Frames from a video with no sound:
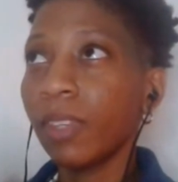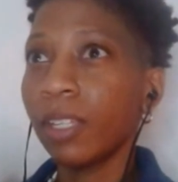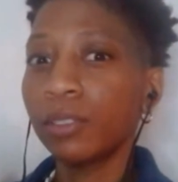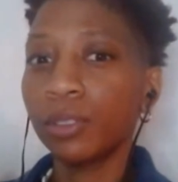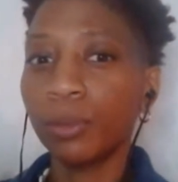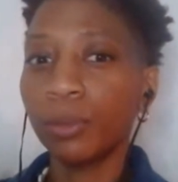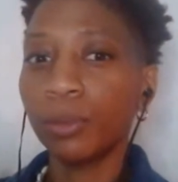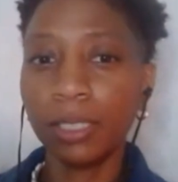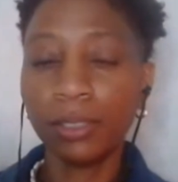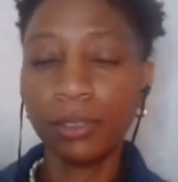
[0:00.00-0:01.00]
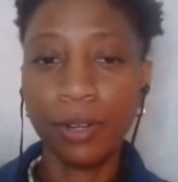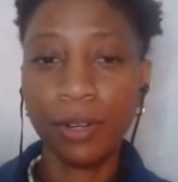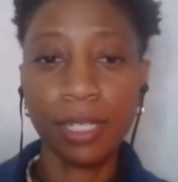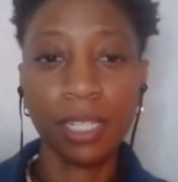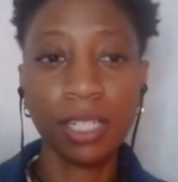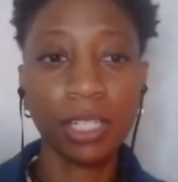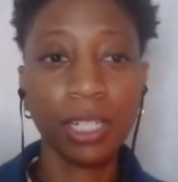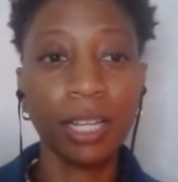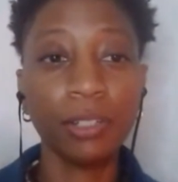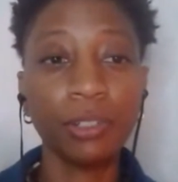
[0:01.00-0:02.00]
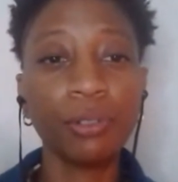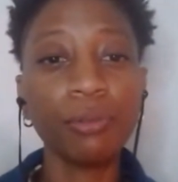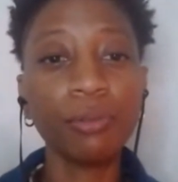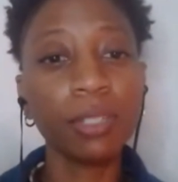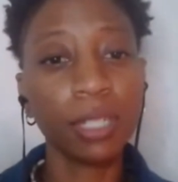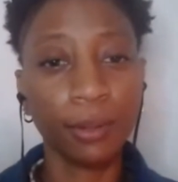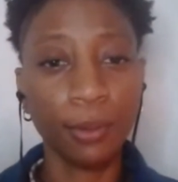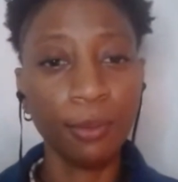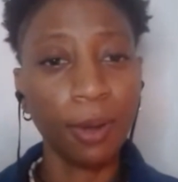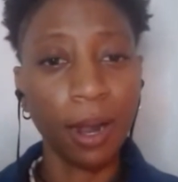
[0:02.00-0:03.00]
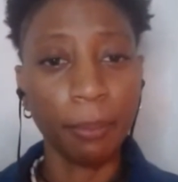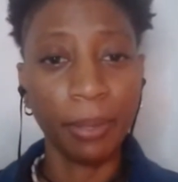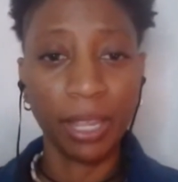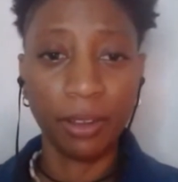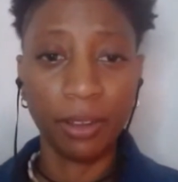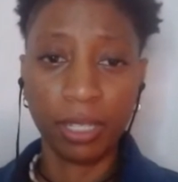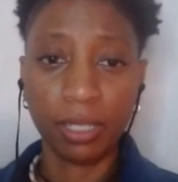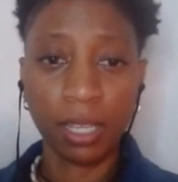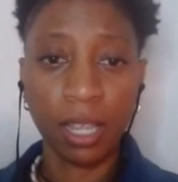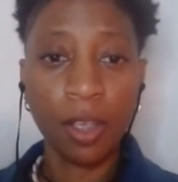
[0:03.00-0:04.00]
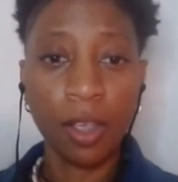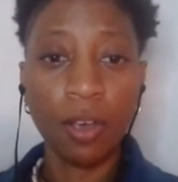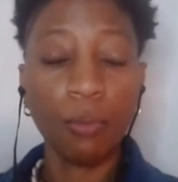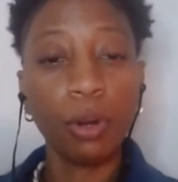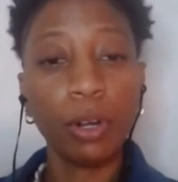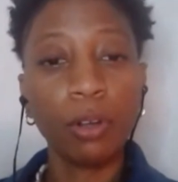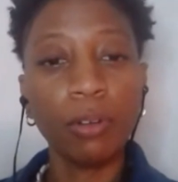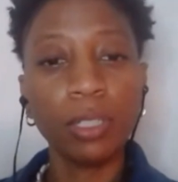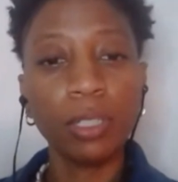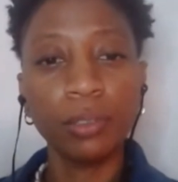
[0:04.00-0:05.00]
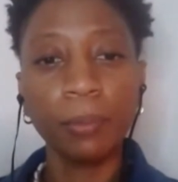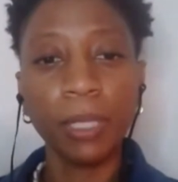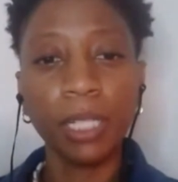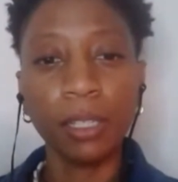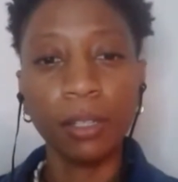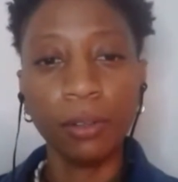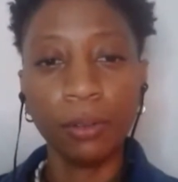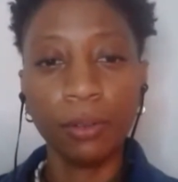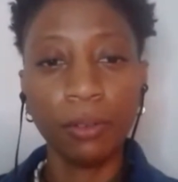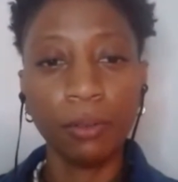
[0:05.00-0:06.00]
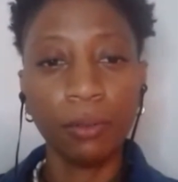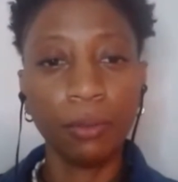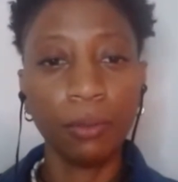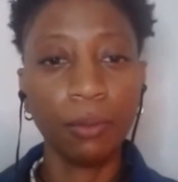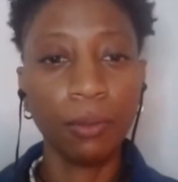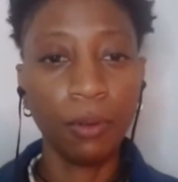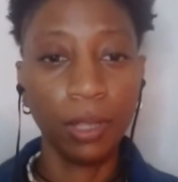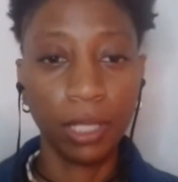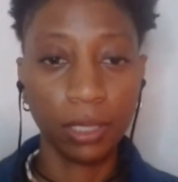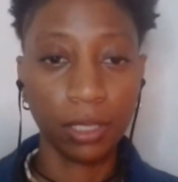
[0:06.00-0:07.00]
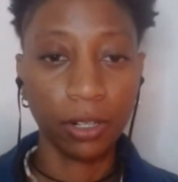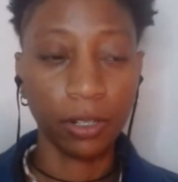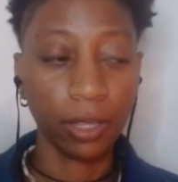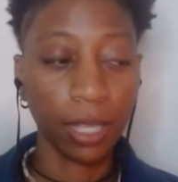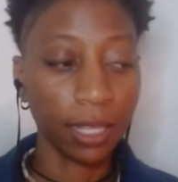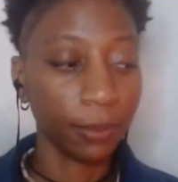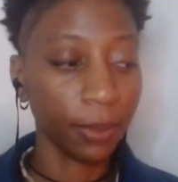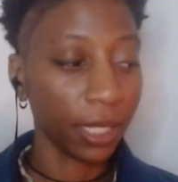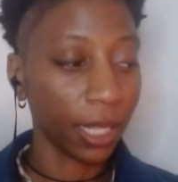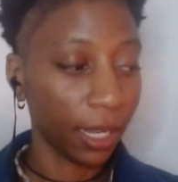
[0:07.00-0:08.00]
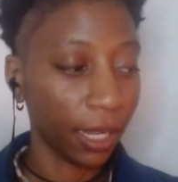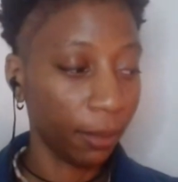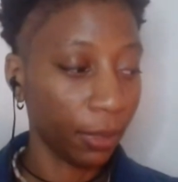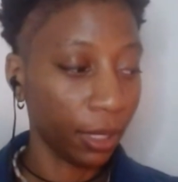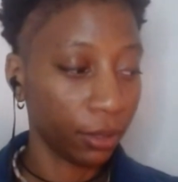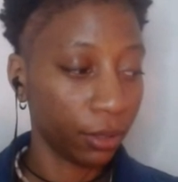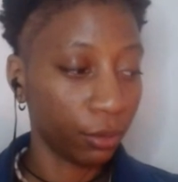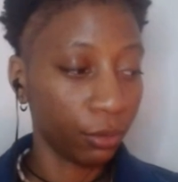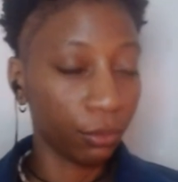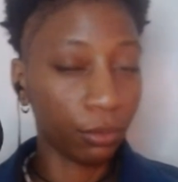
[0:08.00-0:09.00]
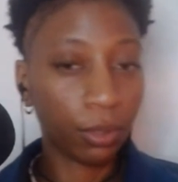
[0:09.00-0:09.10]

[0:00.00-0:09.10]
choice or decision in choosing who our parents were going to be on this earth as we came into